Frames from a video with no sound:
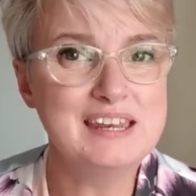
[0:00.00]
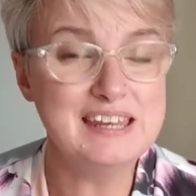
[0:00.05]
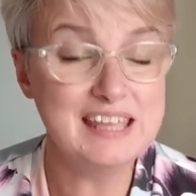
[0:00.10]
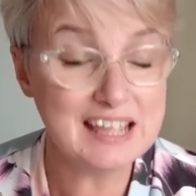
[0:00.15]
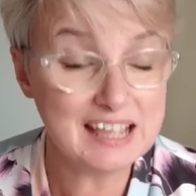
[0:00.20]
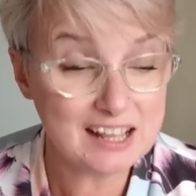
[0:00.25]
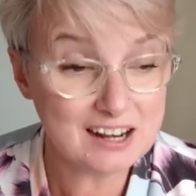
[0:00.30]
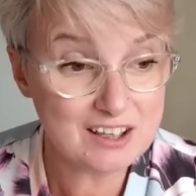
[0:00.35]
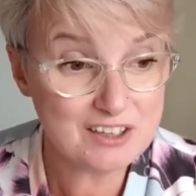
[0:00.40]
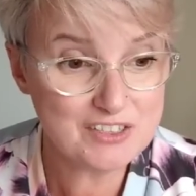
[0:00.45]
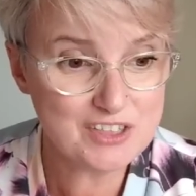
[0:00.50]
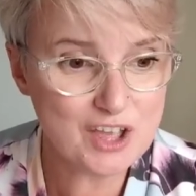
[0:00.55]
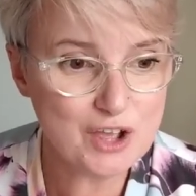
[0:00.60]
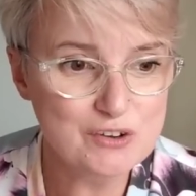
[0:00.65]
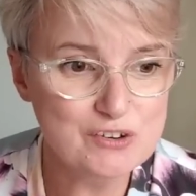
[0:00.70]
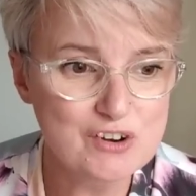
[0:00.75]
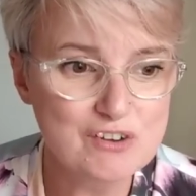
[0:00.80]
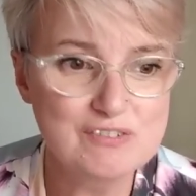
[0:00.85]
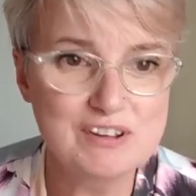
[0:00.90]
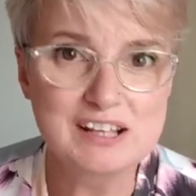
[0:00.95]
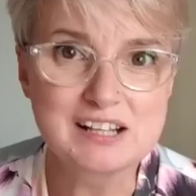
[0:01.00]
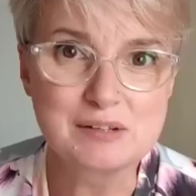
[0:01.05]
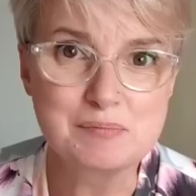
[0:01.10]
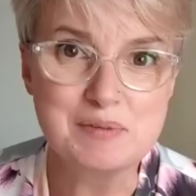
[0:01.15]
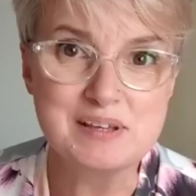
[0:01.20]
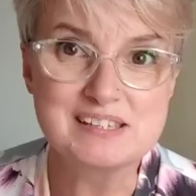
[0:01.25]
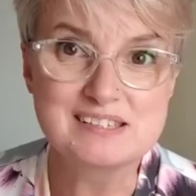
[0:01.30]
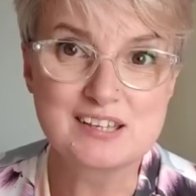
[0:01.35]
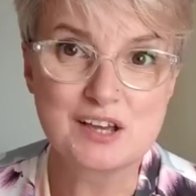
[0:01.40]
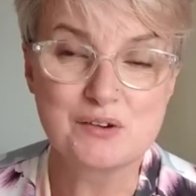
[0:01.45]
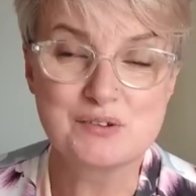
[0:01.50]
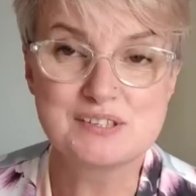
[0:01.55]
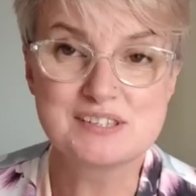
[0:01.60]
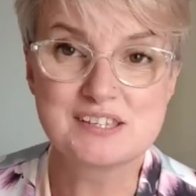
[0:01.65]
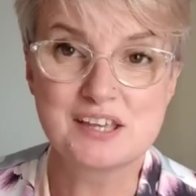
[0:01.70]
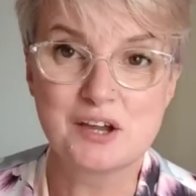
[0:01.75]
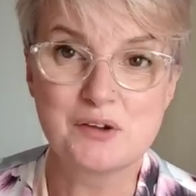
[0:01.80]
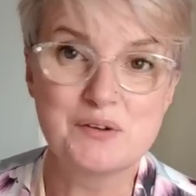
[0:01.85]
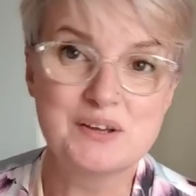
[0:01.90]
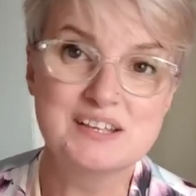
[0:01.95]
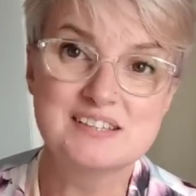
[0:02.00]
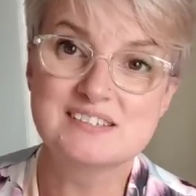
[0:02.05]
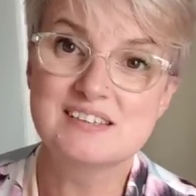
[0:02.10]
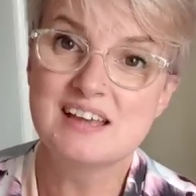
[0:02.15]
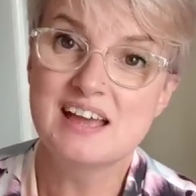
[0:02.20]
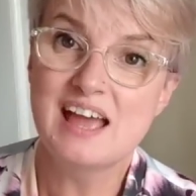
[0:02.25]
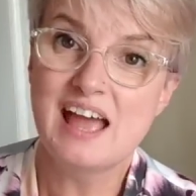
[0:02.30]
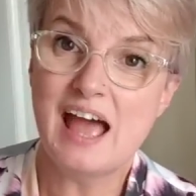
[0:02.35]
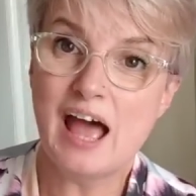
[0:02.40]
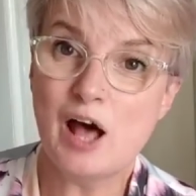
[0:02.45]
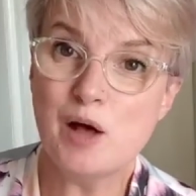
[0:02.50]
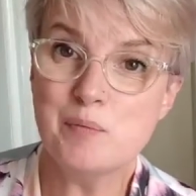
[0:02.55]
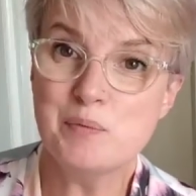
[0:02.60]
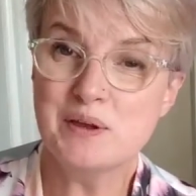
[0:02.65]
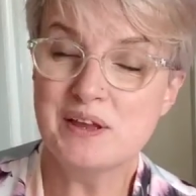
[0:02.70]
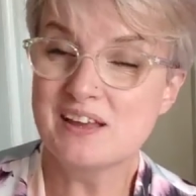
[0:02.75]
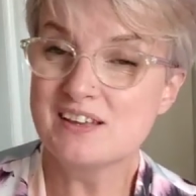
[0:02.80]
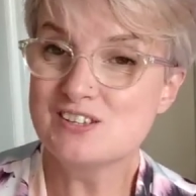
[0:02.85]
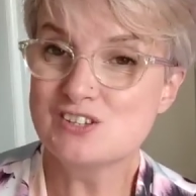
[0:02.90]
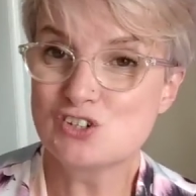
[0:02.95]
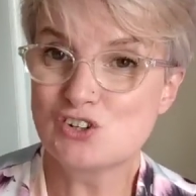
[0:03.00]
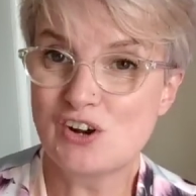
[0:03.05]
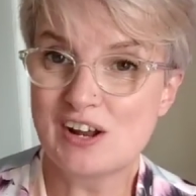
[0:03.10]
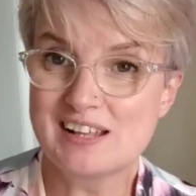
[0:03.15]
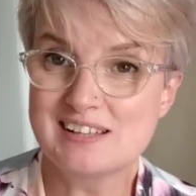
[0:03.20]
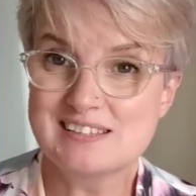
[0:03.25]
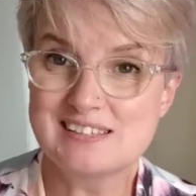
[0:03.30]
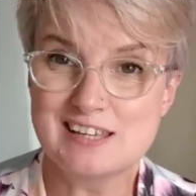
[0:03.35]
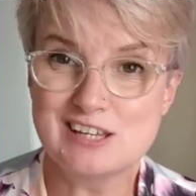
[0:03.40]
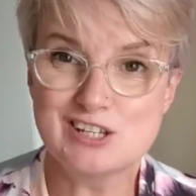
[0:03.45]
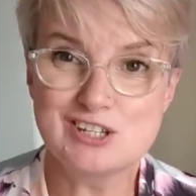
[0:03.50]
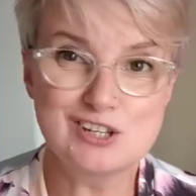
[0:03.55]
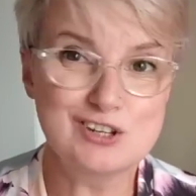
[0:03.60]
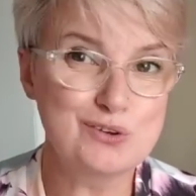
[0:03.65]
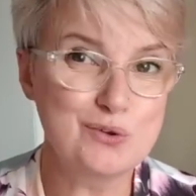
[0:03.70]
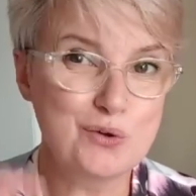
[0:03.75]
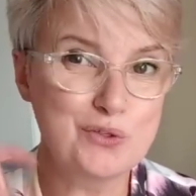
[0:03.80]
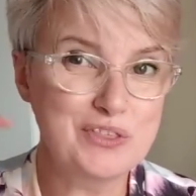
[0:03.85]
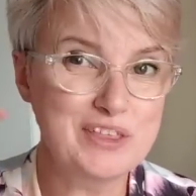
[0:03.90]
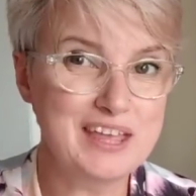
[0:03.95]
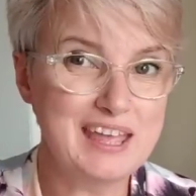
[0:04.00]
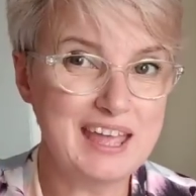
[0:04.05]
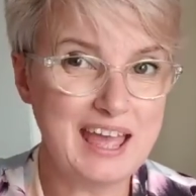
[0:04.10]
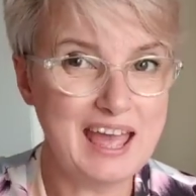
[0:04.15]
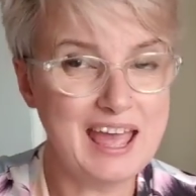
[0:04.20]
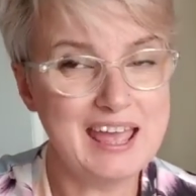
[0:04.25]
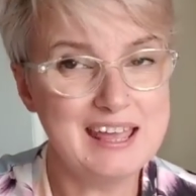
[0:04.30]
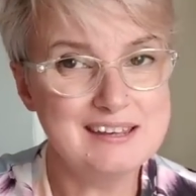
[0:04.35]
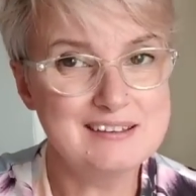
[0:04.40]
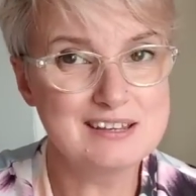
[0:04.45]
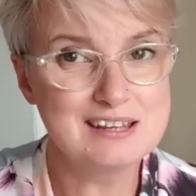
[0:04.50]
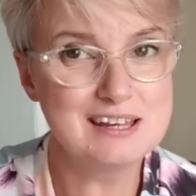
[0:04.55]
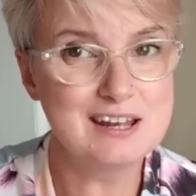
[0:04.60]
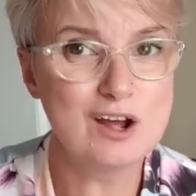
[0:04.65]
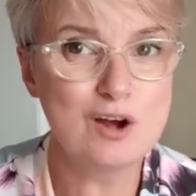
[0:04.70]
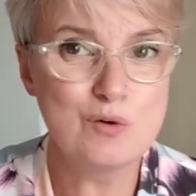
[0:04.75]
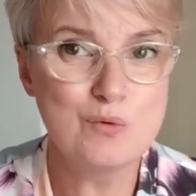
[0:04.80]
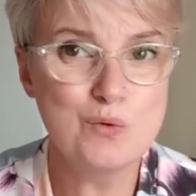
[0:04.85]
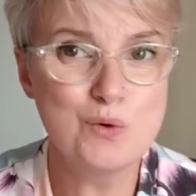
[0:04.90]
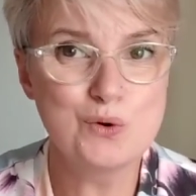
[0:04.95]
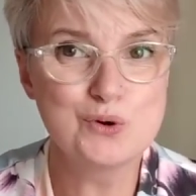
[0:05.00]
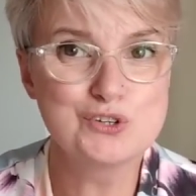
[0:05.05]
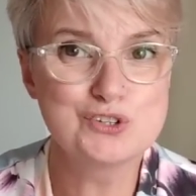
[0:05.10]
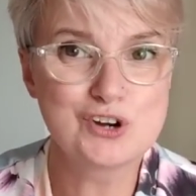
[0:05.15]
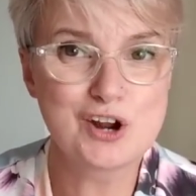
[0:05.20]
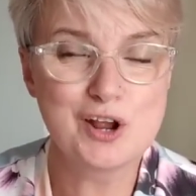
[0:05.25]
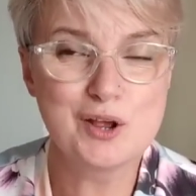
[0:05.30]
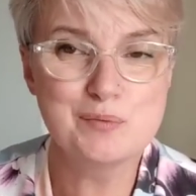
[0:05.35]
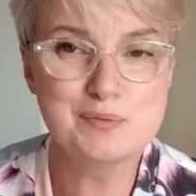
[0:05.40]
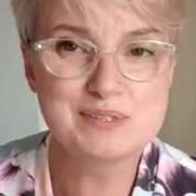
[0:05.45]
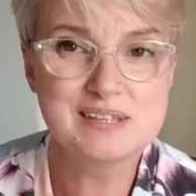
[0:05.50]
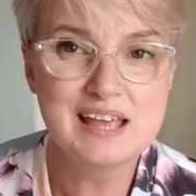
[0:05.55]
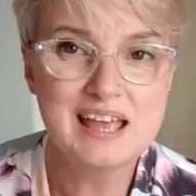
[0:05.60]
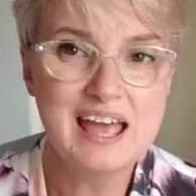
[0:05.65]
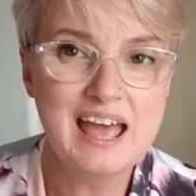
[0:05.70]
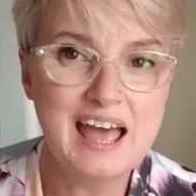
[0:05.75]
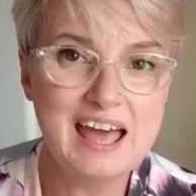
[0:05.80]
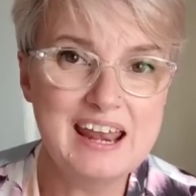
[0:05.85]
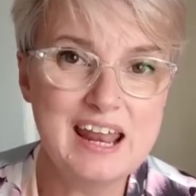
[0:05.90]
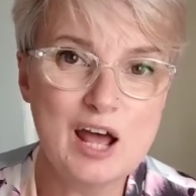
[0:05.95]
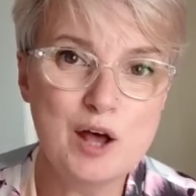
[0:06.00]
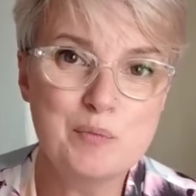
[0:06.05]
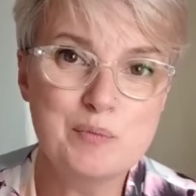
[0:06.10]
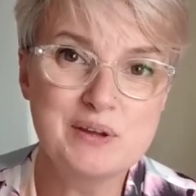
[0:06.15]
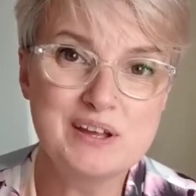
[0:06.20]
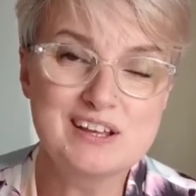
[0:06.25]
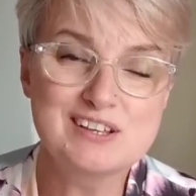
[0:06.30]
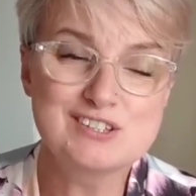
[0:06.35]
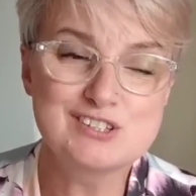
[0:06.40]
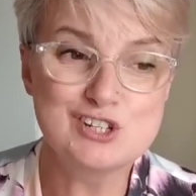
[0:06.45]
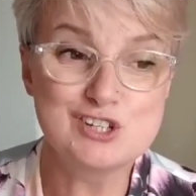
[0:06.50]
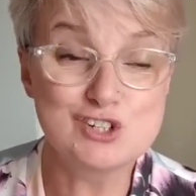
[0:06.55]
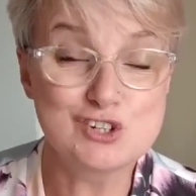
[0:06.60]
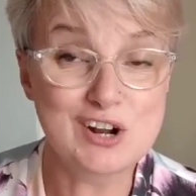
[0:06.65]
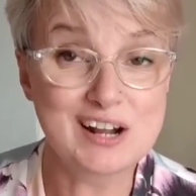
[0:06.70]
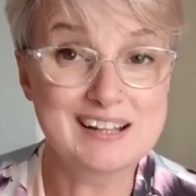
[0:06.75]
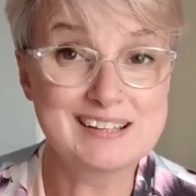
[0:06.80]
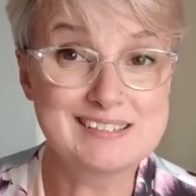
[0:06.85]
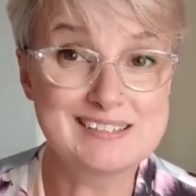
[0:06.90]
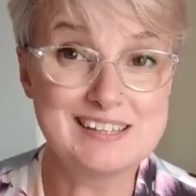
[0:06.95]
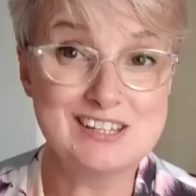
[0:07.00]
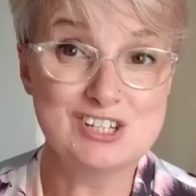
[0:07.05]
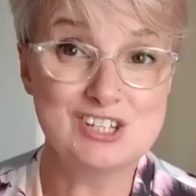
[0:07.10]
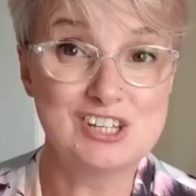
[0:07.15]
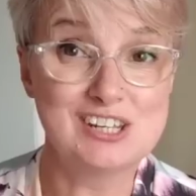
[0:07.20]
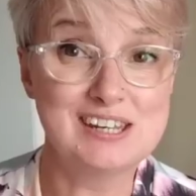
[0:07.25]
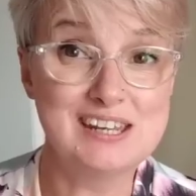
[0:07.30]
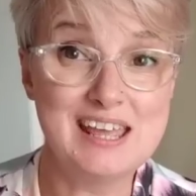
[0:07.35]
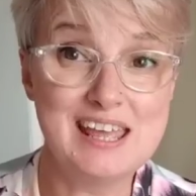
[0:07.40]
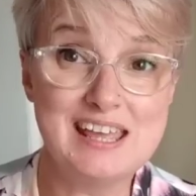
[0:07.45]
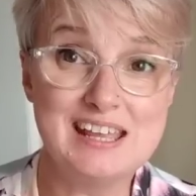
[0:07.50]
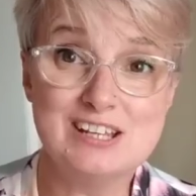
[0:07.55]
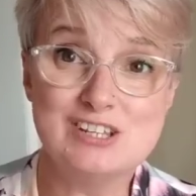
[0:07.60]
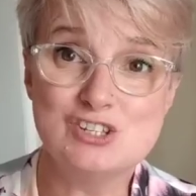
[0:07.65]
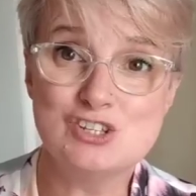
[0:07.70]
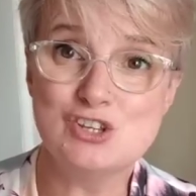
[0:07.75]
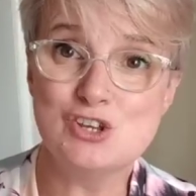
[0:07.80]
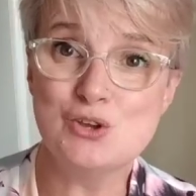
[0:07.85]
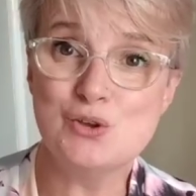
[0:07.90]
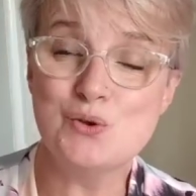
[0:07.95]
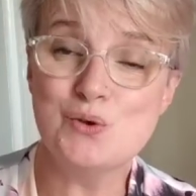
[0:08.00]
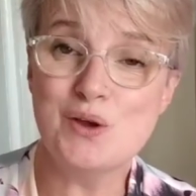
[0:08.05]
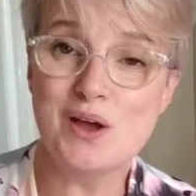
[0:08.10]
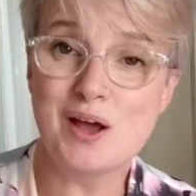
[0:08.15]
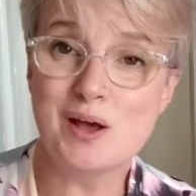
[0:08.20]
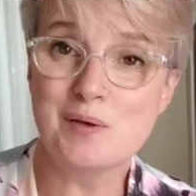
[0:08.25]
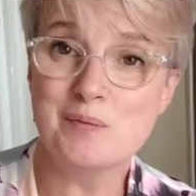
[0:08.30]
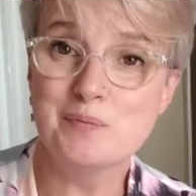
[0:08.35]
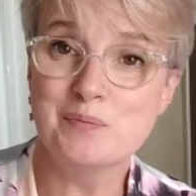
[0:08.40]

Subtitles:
Nicola, the owner of Little Miss So-and-So, is helping us transition or think ahead in our wardrobes and helping us to transition into